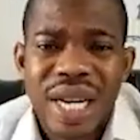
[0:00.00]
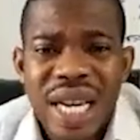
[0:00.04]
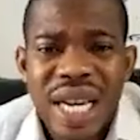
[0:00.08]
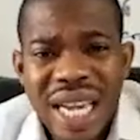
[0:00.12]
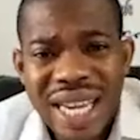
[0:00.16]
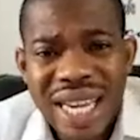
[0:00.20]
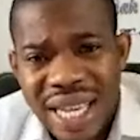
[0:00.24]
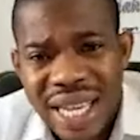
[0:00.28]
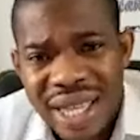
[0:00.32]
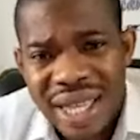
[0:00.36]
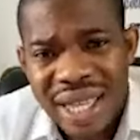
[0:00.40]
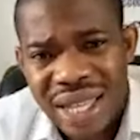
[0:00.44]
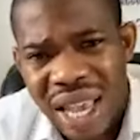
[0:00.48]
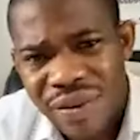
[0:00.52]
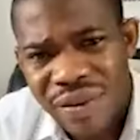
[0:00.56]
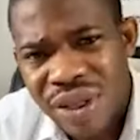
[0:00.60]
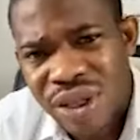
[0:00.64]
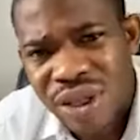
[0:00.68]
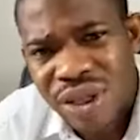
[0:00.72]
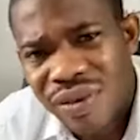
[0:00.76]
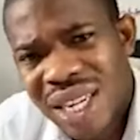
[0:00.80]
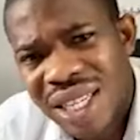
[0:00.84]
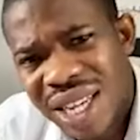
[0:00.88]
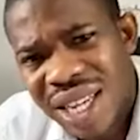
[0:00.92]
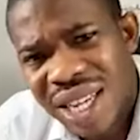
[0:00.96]
in the
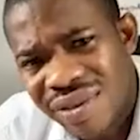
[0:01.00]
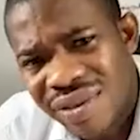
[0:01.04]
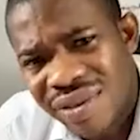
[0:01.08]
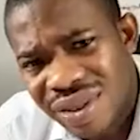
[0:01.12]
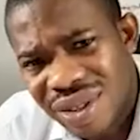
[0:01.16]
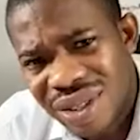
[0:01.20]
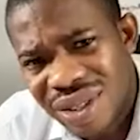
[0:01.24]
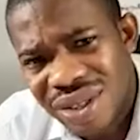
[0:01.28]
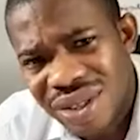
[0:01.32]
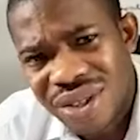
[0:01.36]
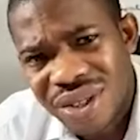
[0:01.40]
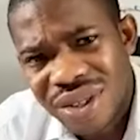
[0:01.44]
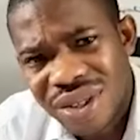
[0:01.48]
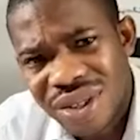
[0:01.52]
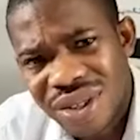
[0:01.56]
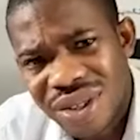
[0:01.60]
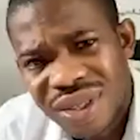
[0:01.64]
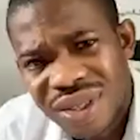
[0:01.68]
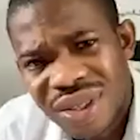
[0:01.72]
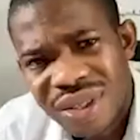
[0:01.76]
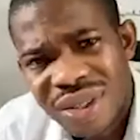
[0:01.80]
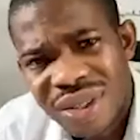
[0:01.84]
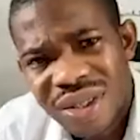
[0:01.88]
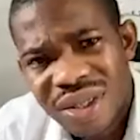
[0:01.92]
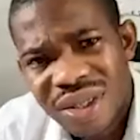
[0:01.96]
service of the devils.
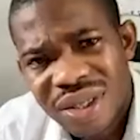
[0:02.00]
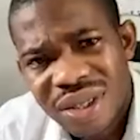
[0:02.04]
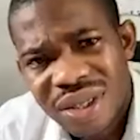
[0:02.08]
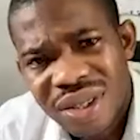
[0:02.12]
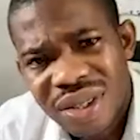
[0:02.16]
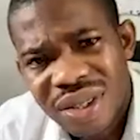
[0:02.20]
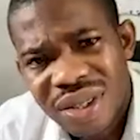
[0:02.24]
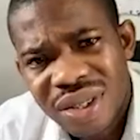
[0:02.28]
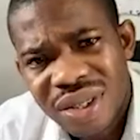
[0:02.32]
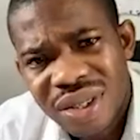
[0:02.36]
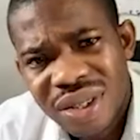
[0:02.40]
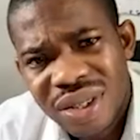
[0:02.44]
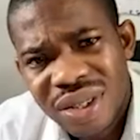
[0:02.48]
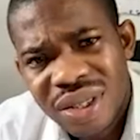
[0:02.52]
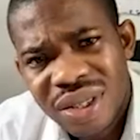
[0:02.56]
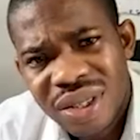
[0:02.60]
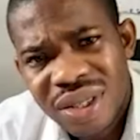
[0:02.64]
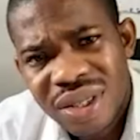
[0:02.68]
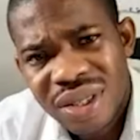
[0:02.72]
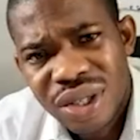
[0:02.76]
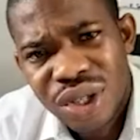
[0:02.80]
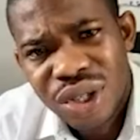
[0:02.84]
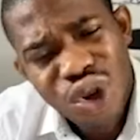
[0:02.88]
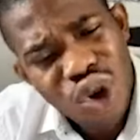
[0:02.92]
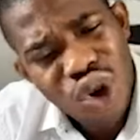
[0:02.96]

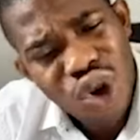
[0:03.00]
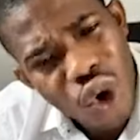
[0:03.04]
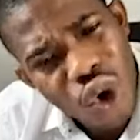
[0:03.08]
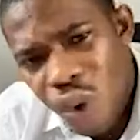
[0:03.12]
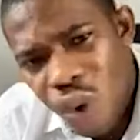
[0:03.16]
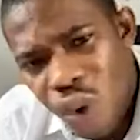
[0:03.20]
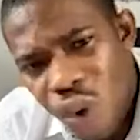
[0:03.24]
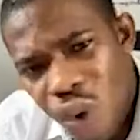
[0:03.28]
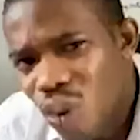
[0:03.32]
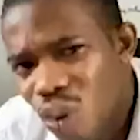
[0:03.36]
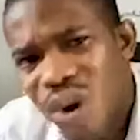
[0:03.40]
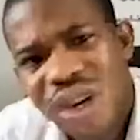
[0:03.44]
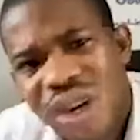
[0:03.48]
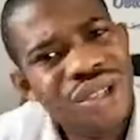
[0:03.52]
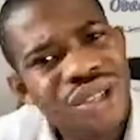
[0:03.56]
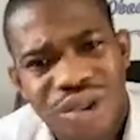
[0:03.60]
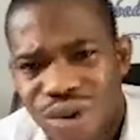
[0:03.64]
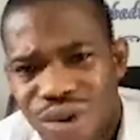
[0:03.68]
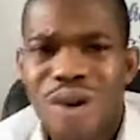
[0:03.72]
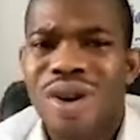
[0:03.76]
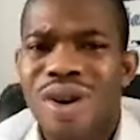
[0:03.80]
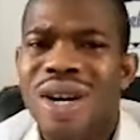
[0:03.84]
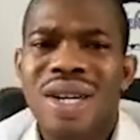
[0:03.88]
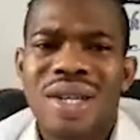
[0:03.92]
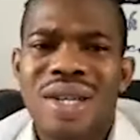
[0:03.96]
No, he's
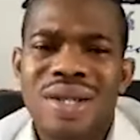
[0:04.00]
wrong.